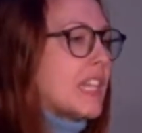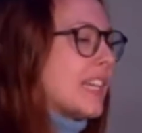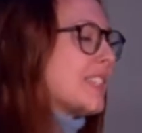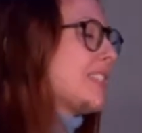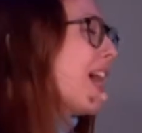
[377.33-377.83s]
in
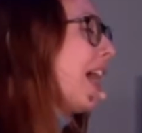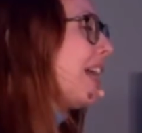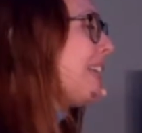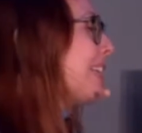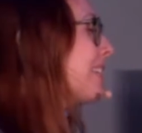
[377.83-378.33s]
like a
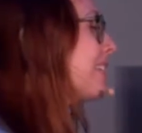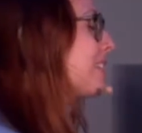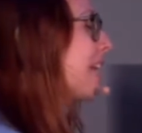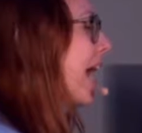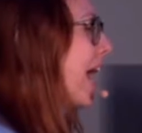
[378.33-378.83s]
tiny
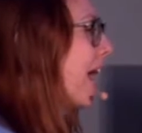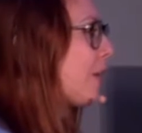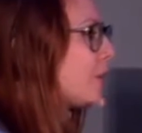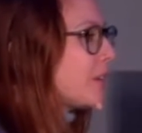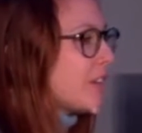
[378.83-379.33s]
little
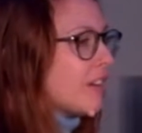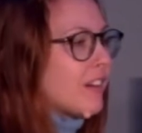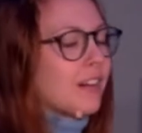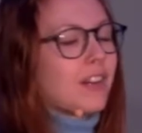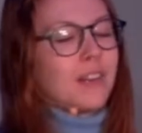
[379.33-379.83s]
town,
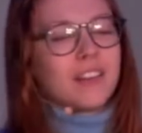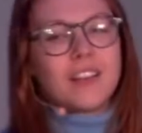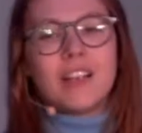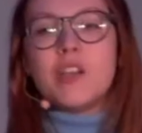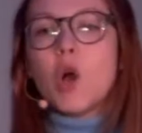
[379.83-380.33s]
they're
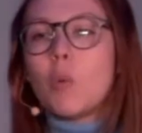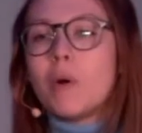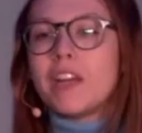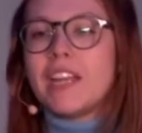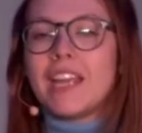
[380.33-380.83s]
a
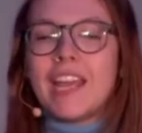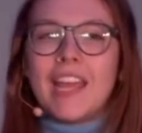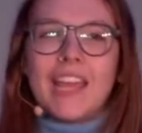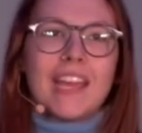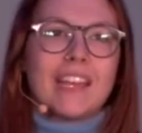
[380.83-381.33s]
nobody,
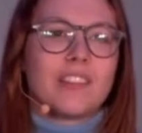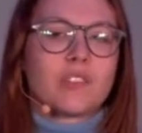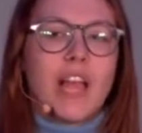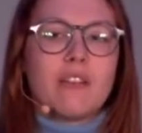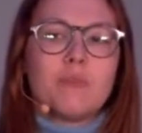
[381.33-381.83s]
and
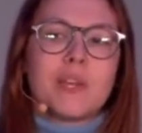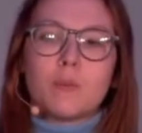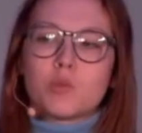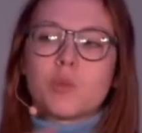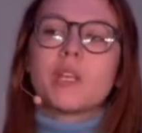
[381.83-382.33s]
their life
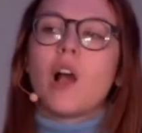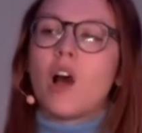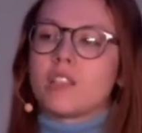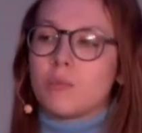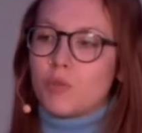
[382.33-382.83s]
becomes really
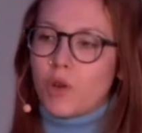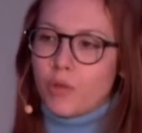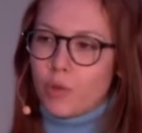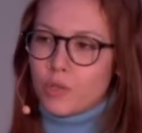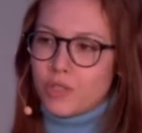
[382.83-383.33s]
awesome
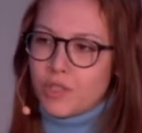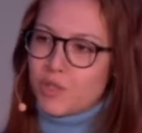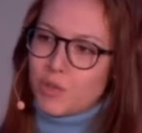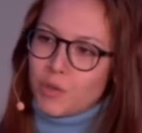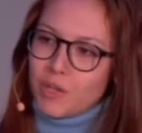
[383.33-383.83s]
throughout the course of the
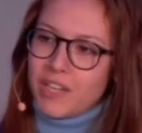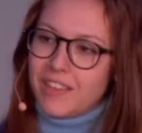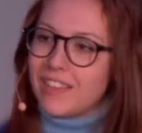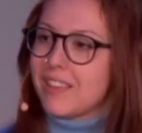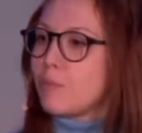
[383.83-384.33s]
story.
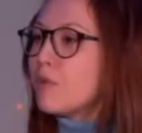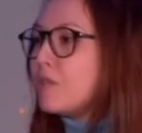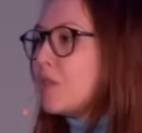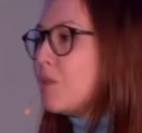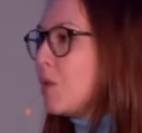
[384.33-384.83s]
Like they move
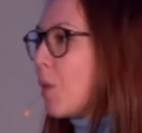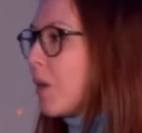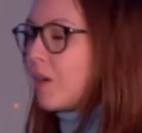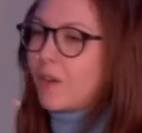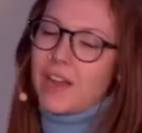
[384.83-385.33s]
to New
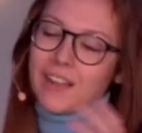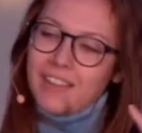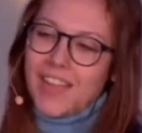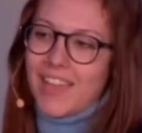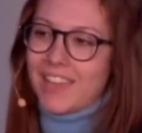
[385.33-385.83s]
York or
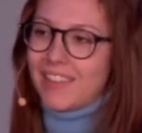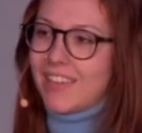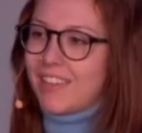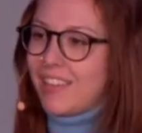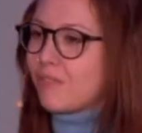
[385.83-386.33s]
LA and
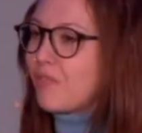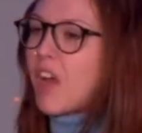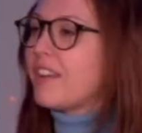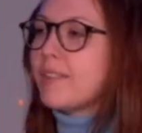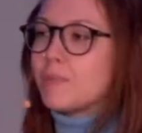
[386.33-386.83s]
they like
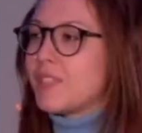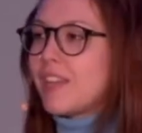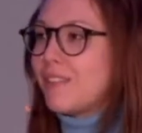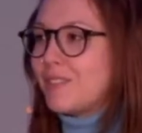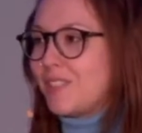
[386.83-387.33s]
find
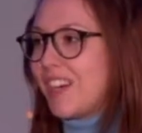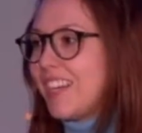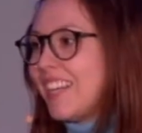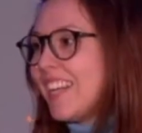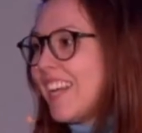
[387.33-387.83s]
themselves,
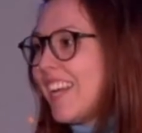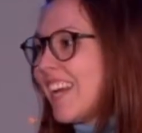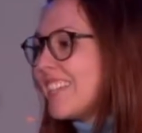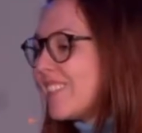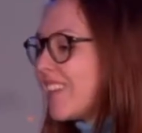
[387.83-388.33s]
right?
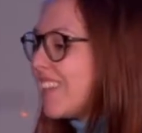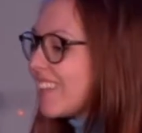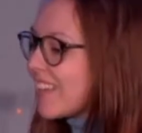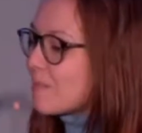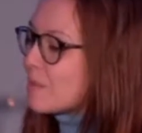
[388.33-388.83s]
And so I
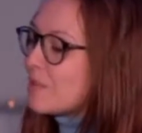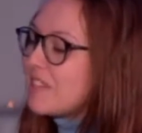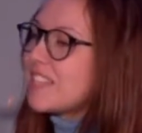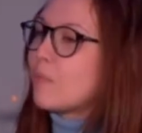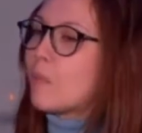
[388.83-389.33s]
think that
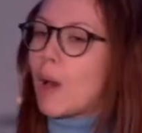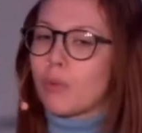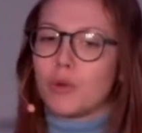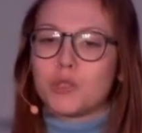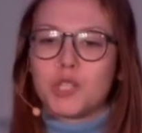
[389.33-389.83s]
movies and
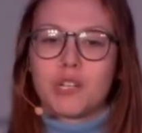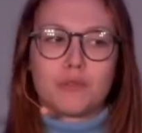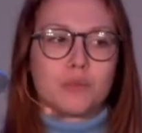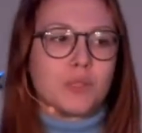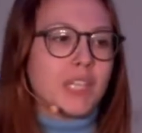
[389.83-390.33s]
pop culture
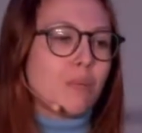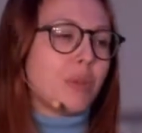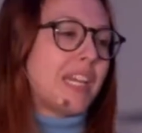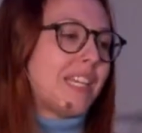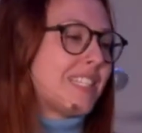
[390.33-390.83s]
have really
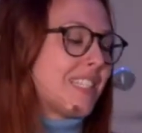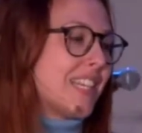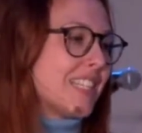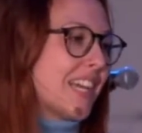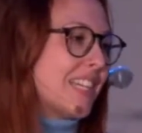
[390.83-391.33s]
placed
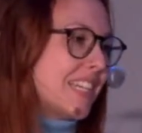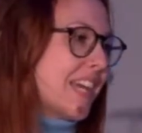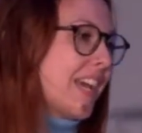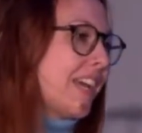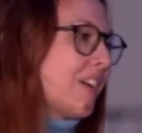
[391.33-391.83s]
this
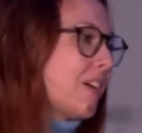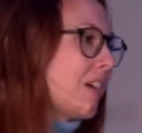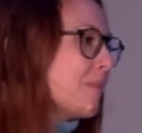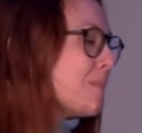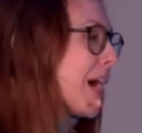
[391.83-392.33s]
idea in
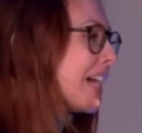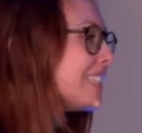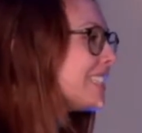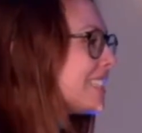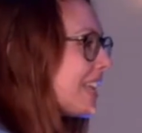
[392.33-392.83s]
our
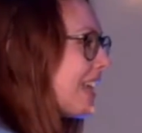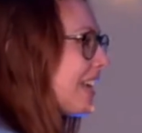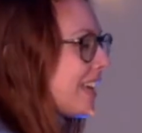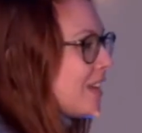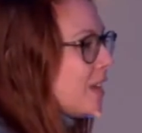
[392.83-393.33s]
minds that
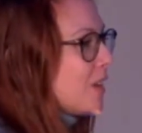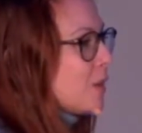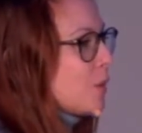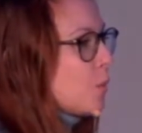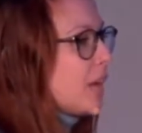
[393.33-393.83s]
like
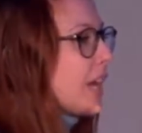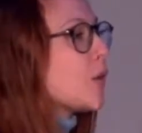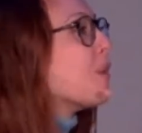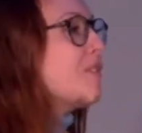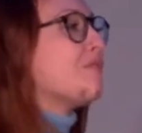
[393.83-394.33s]
we got to
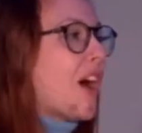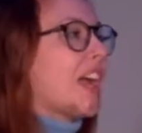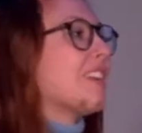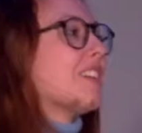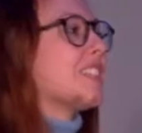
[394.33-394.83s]
go and
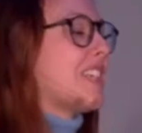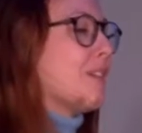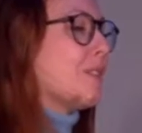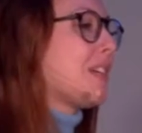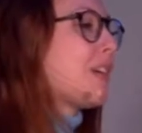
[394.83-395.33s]
find
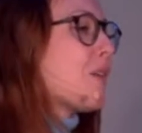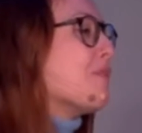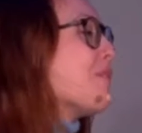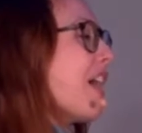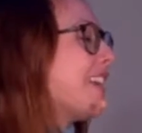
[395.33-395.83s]
ourselves. We got to go
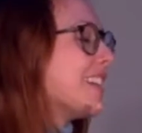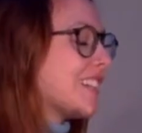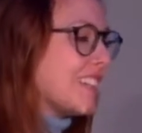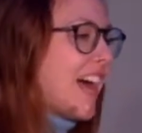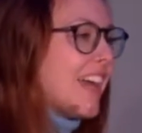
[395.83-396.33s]
find
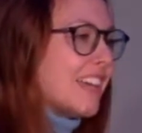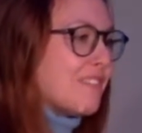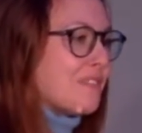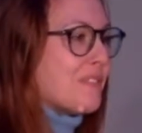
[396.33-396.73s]
our life.